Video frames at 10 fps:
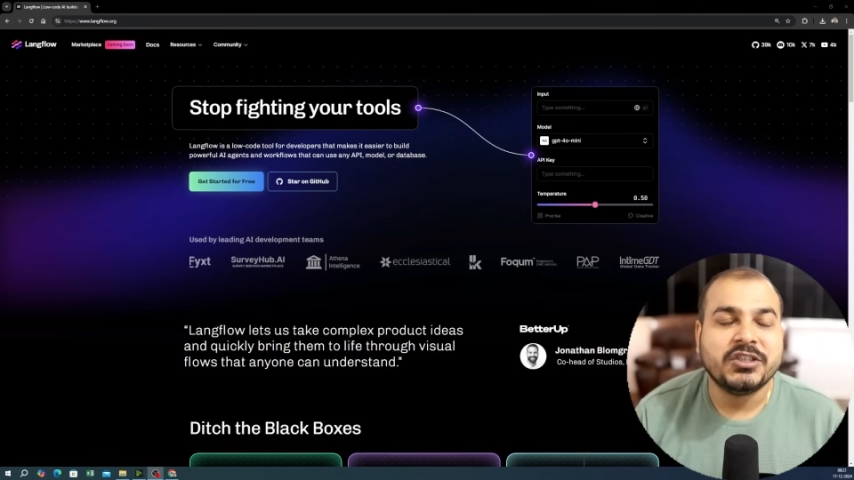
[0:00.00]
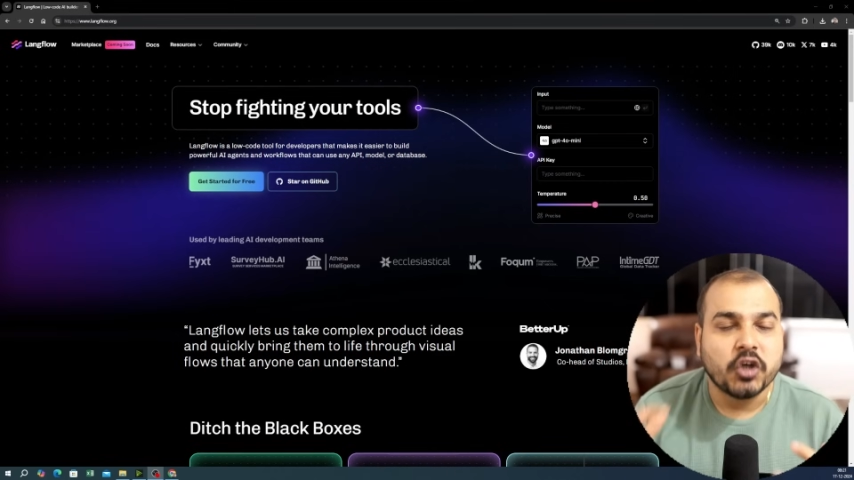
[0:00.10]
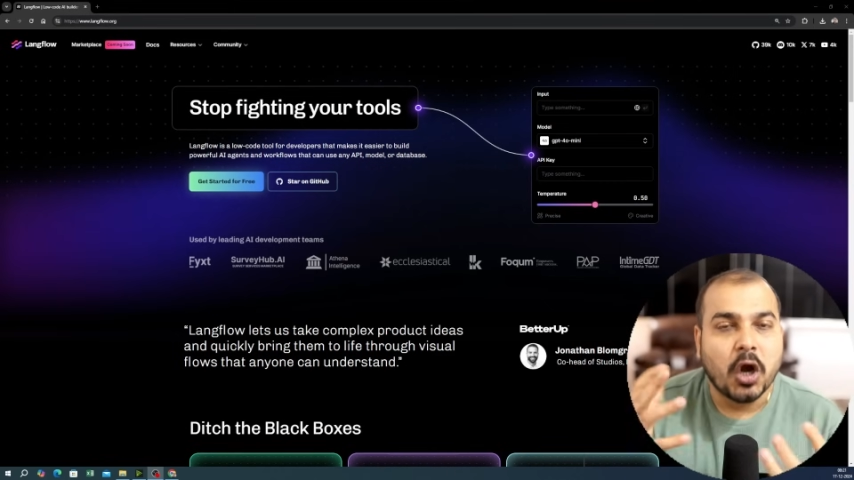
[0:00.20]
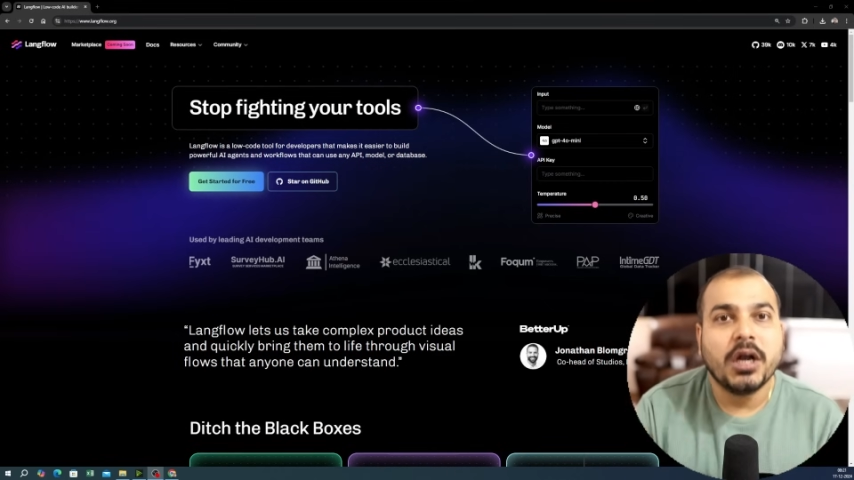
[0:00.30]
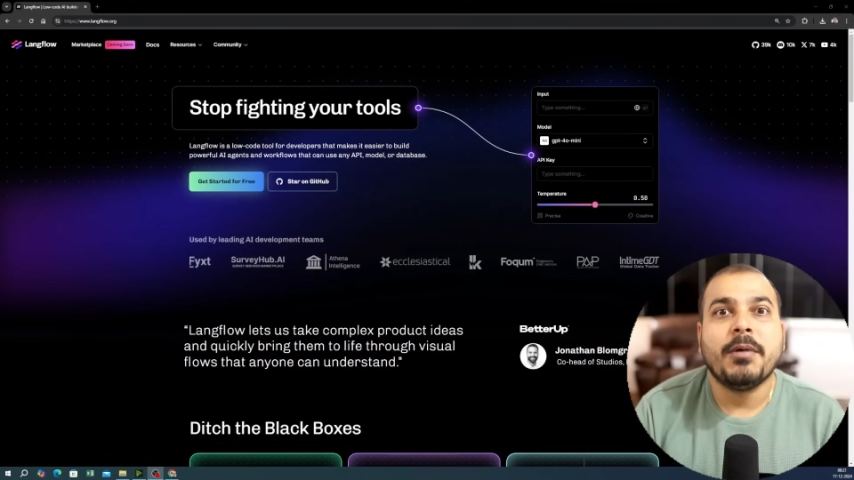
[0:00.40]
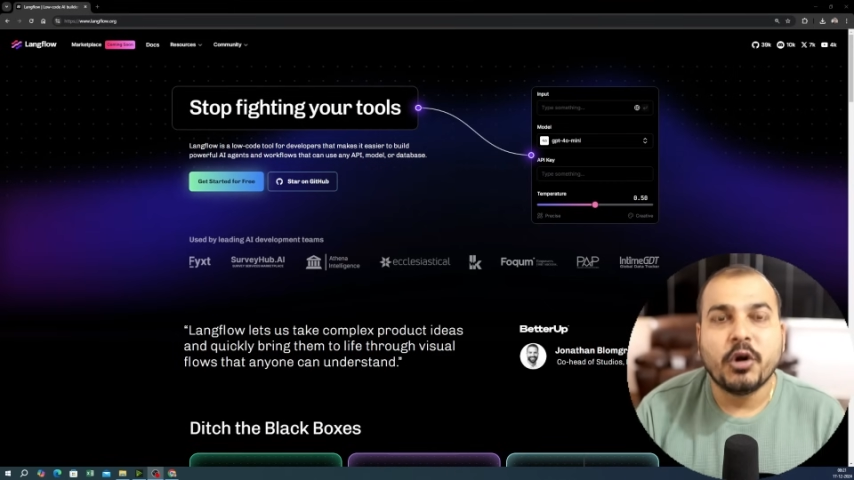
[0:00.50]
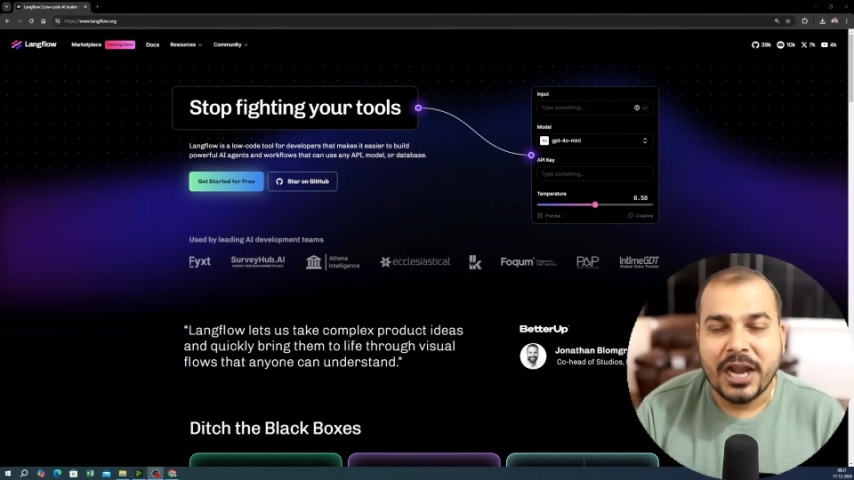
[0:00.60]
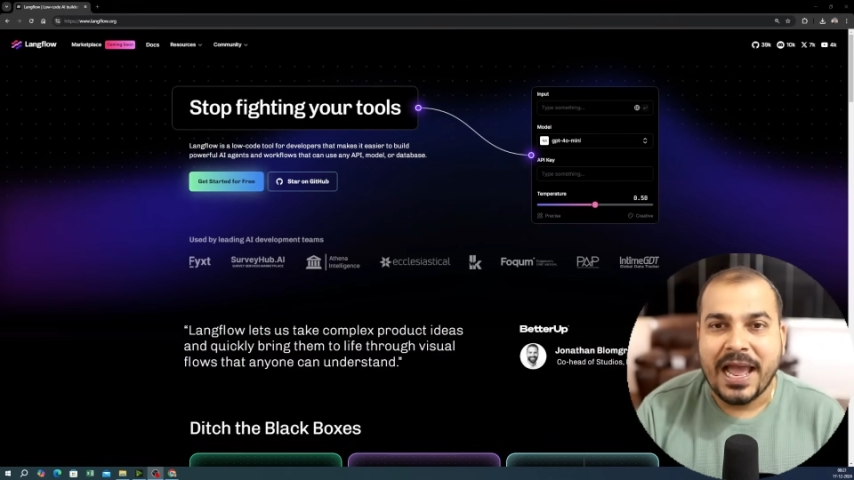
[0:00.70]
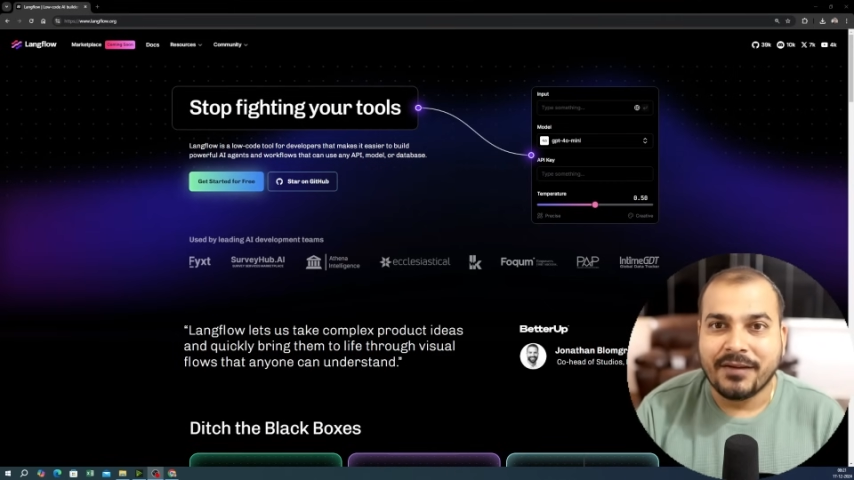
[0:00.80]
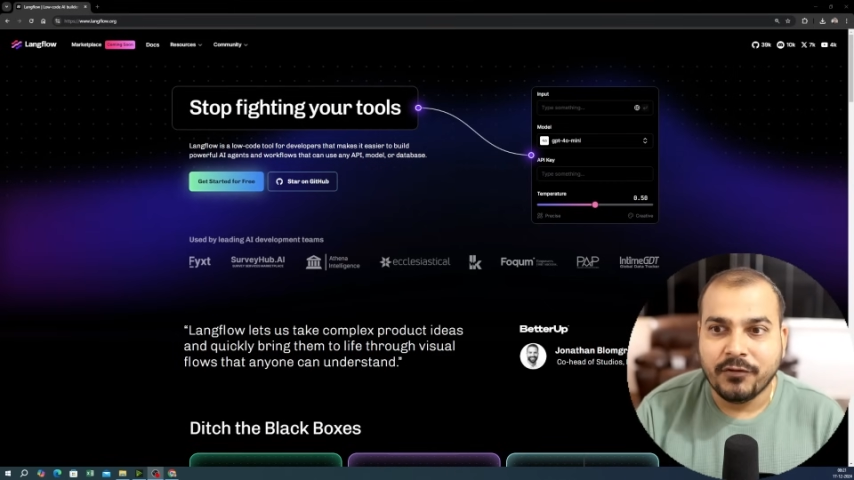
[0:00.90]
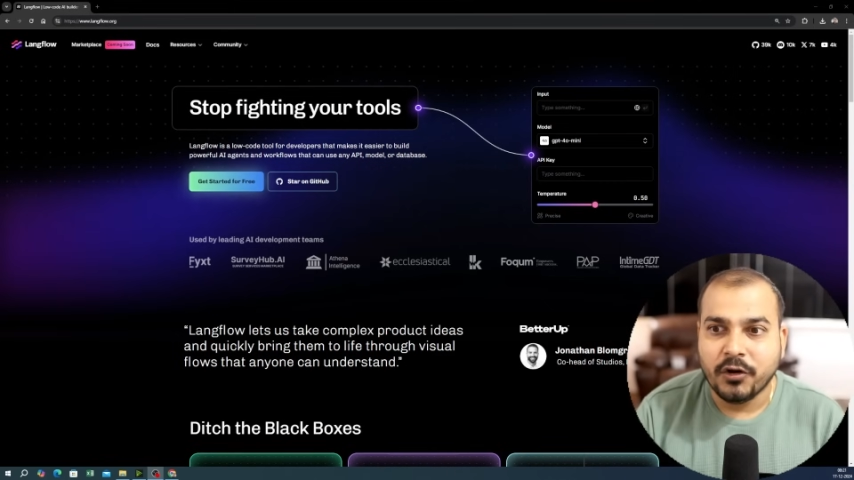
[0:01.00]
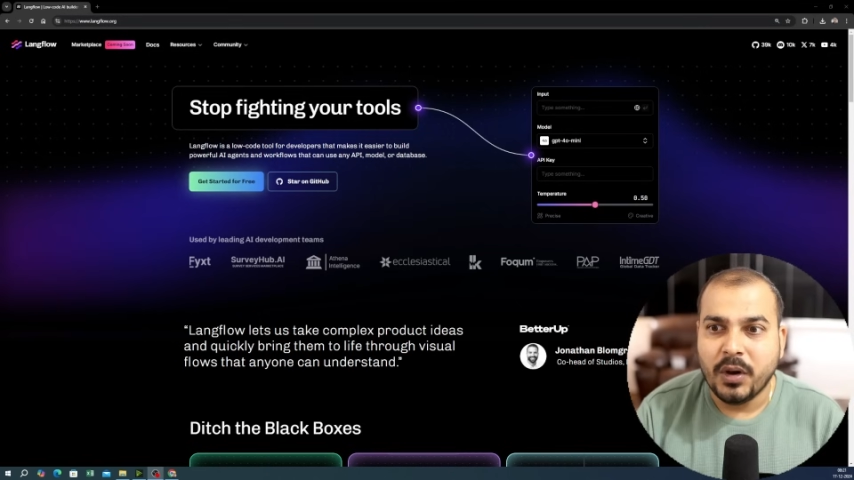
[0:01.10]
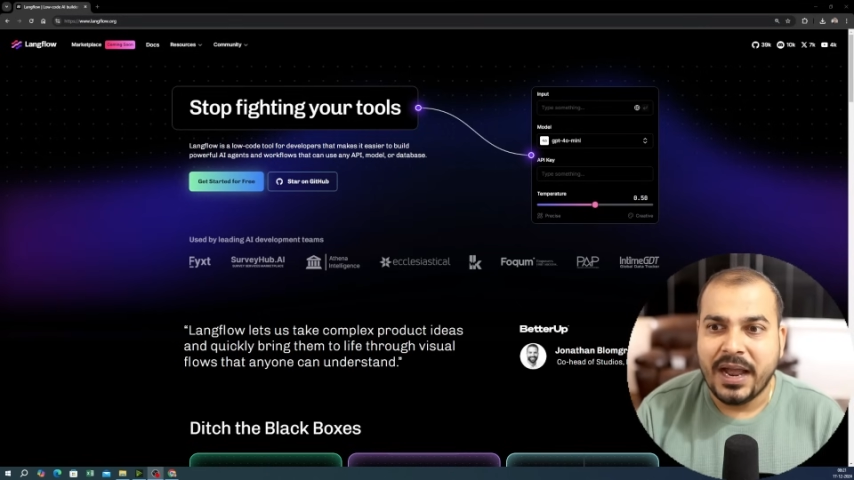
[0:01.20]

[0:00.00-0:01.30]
talk about Langflow.